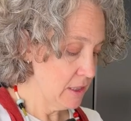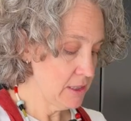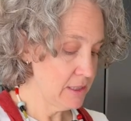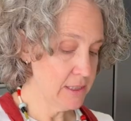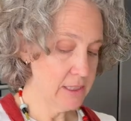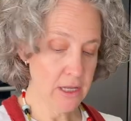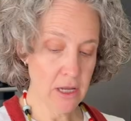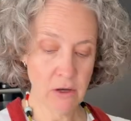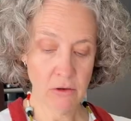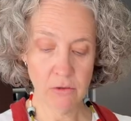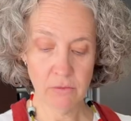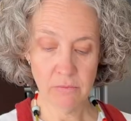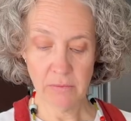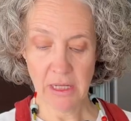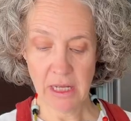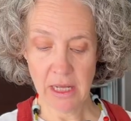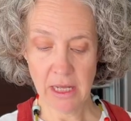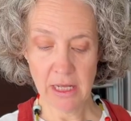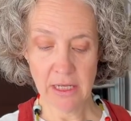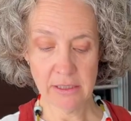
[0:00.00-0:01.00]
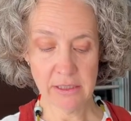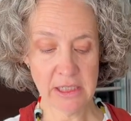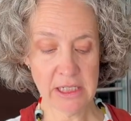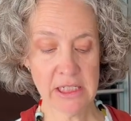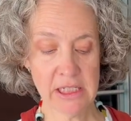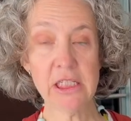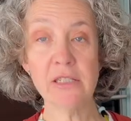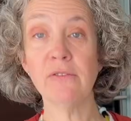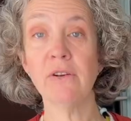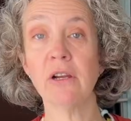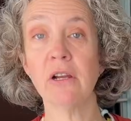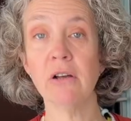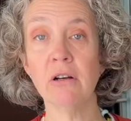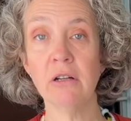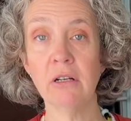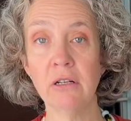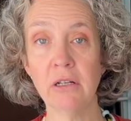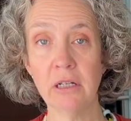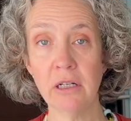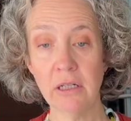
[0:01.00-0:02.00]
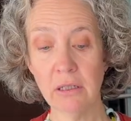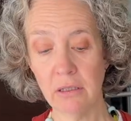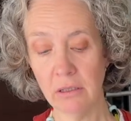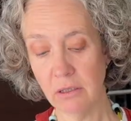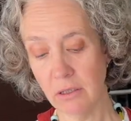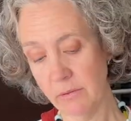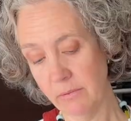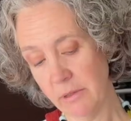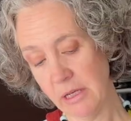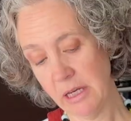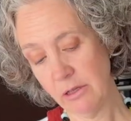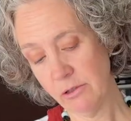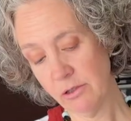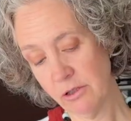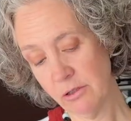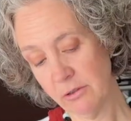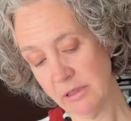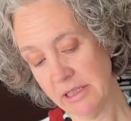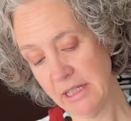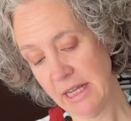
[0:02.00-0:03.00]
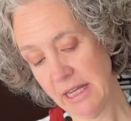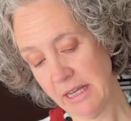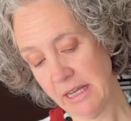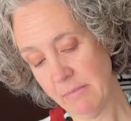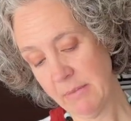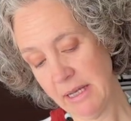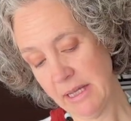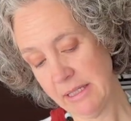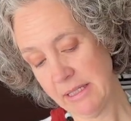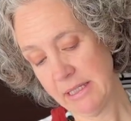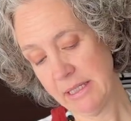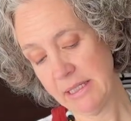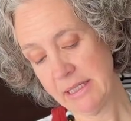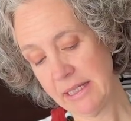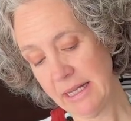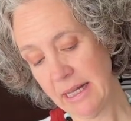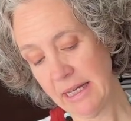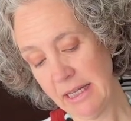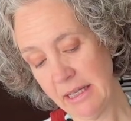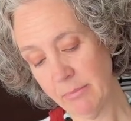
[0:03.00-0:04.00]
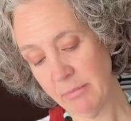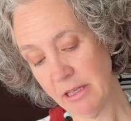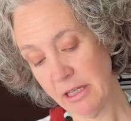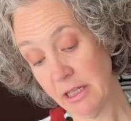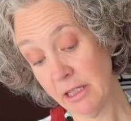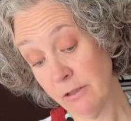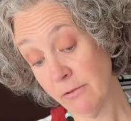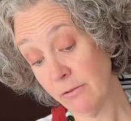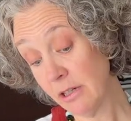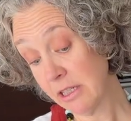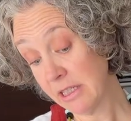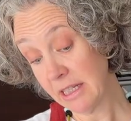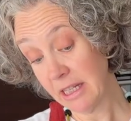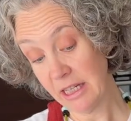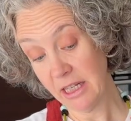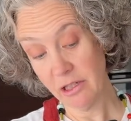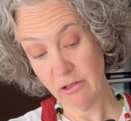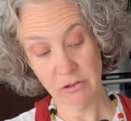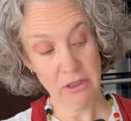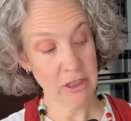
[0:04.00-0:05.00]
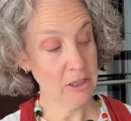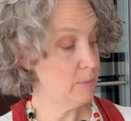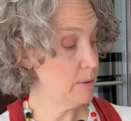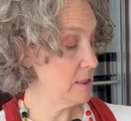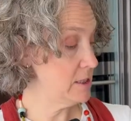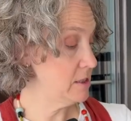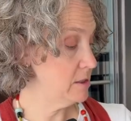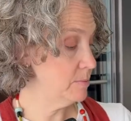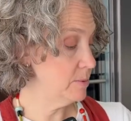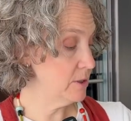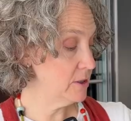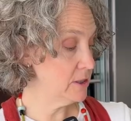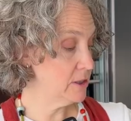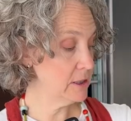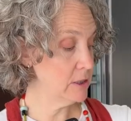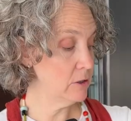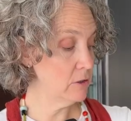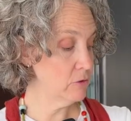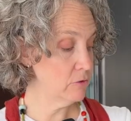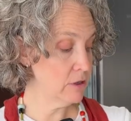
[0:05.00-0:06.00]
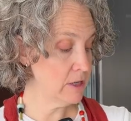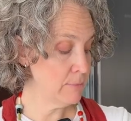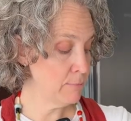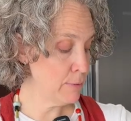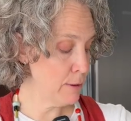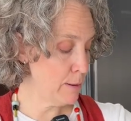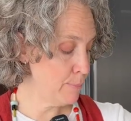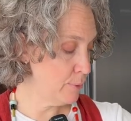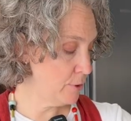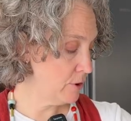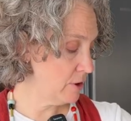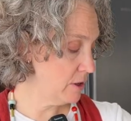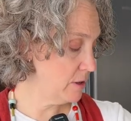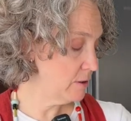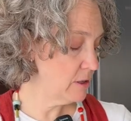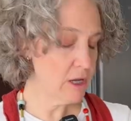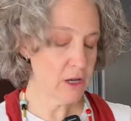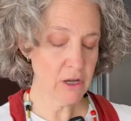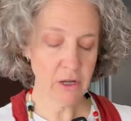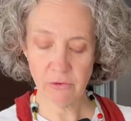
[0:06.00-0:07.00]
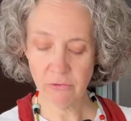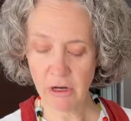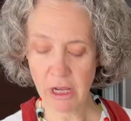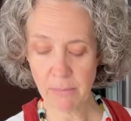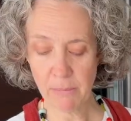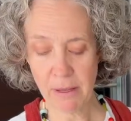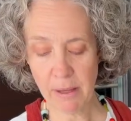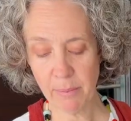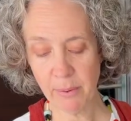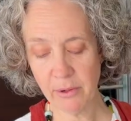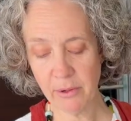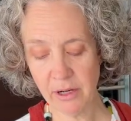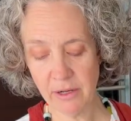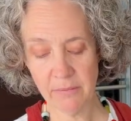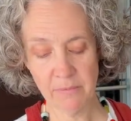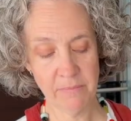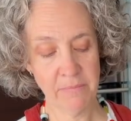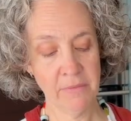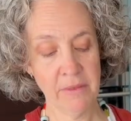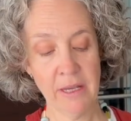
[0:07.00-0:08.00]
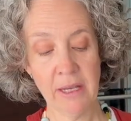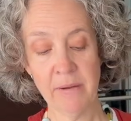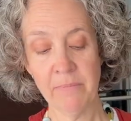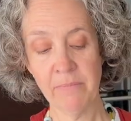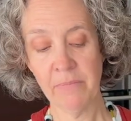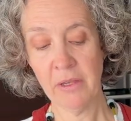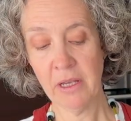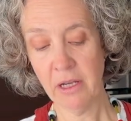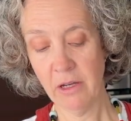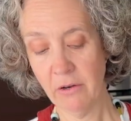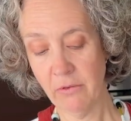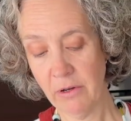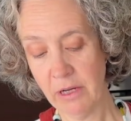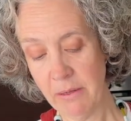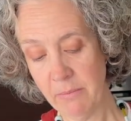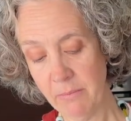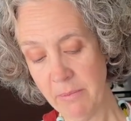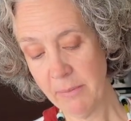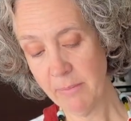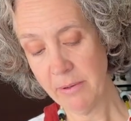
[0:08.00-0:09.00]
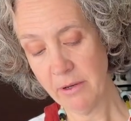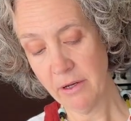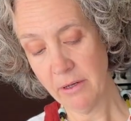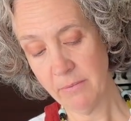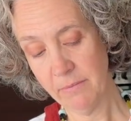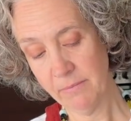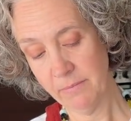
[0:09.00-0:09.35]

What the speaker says: So this is for color, and also it's makes the salad, because for a salad you need vegetables. So green pepper, red pepper, green pepper.